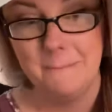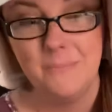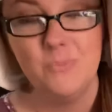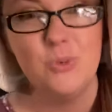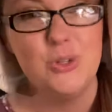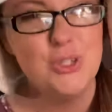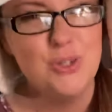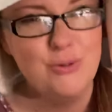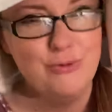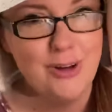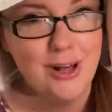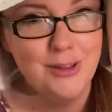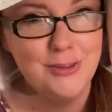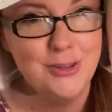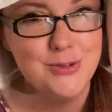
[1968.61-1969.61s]
Would you
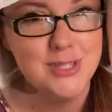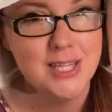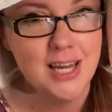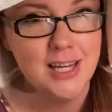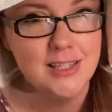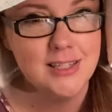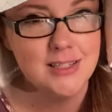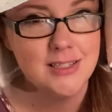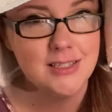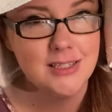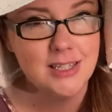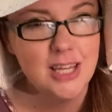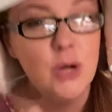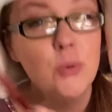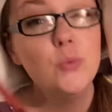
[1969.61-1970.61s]
follow those signs?
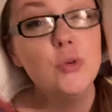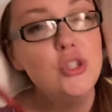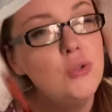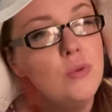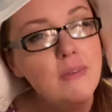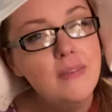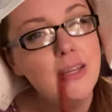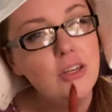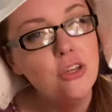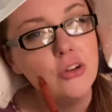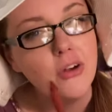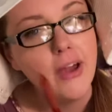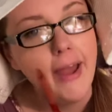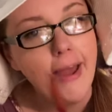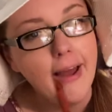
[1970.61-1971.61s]
Would you have eaten your
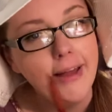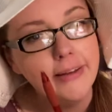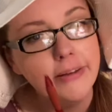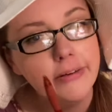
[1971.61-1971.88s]
hat?